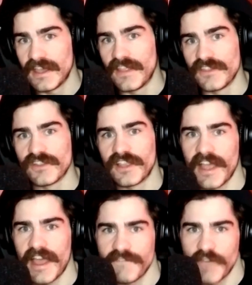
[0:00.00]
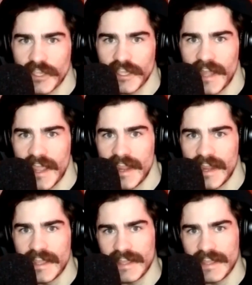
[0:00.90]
and then you're like, I fucking hate